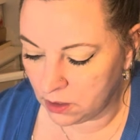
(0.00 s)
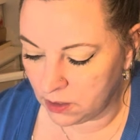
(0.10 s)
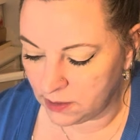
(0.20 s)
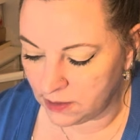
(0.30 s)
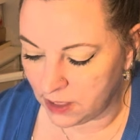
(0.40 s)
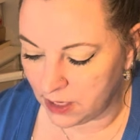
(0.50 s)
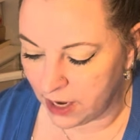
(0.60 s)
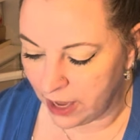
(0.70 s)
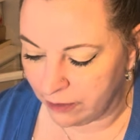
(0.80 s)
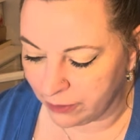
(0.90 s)
It's an
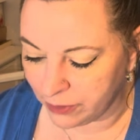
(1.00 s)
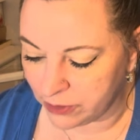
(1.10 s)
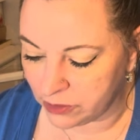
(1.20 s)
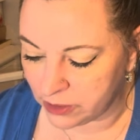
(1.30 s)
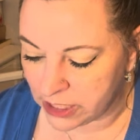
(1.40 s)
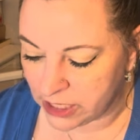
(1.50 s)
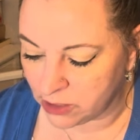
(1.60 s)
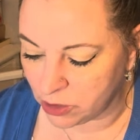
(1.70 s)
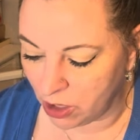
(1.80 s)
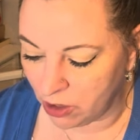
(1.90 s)

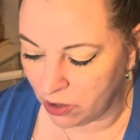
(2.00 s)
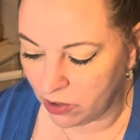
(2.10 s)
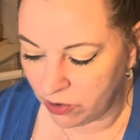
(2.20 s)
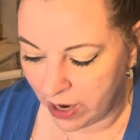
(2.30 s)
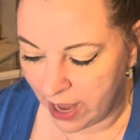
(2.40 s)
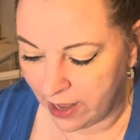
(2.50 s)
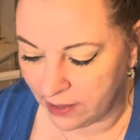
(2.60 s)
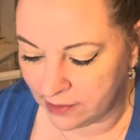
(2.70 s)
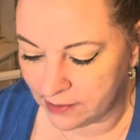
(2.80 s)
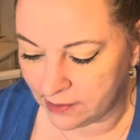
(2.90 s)
evergreen tall
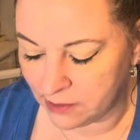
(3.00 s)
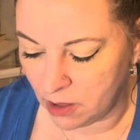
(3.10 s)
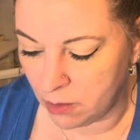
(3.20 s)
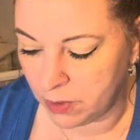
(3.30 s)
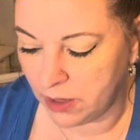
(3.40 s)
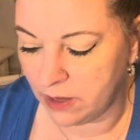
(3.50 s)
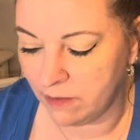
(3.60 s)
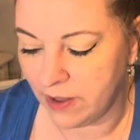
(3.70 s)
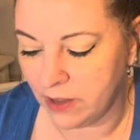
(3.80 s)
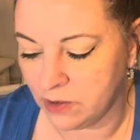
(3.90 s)
grass commonly
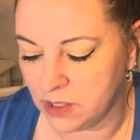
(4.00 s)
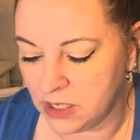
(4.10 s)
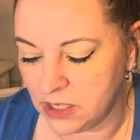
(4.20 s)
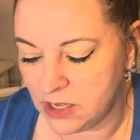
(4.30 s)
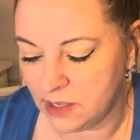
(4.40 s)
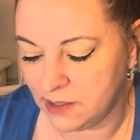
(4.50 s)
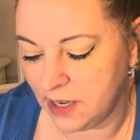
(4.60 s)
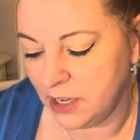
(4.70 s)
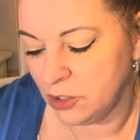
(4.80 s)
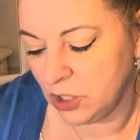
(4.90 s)
found in East
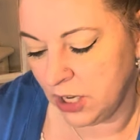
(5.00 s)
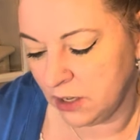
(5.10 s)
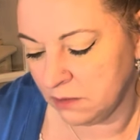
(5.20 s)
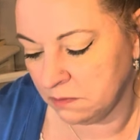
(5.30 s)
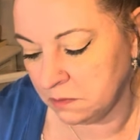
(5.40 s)
Asia.